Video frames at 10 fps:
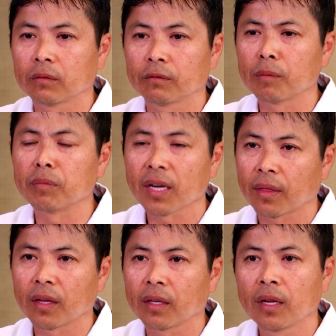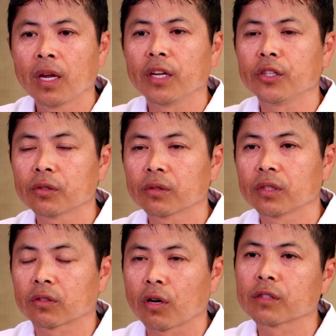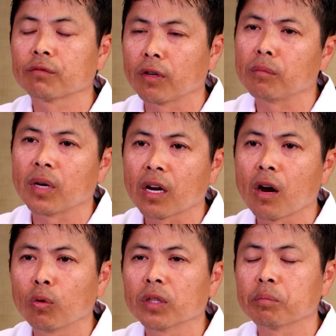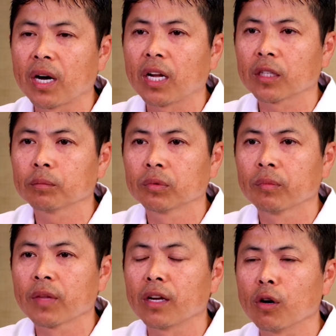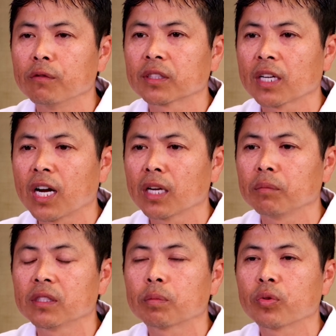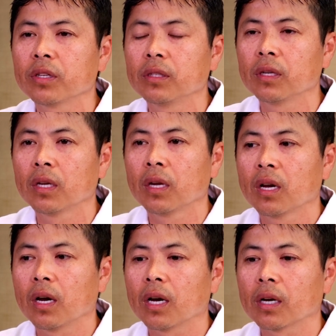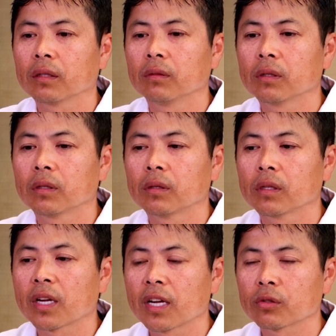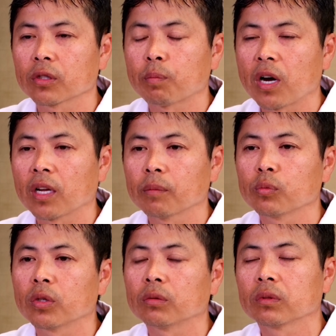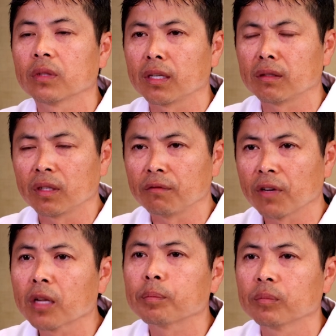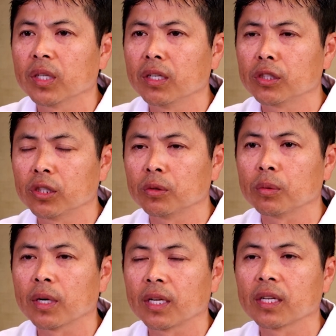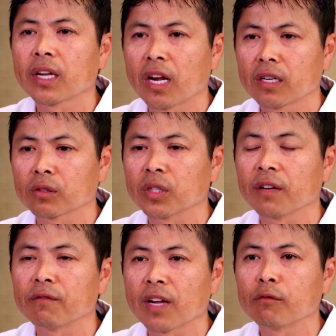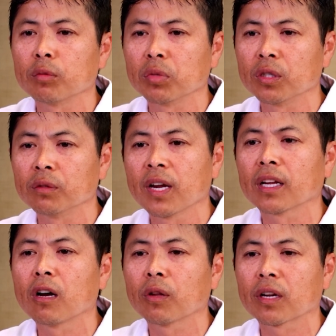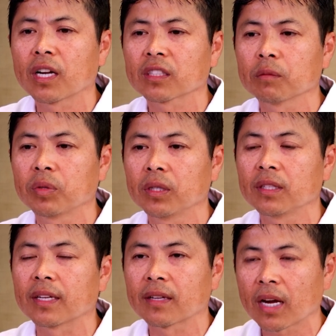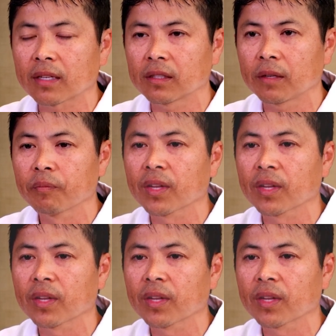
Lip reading: from nothing. It usually starts from a colon polyp. And over time, these pre-cancerous polyp will then develop into a cancer if not removed. And colonoscopy detects it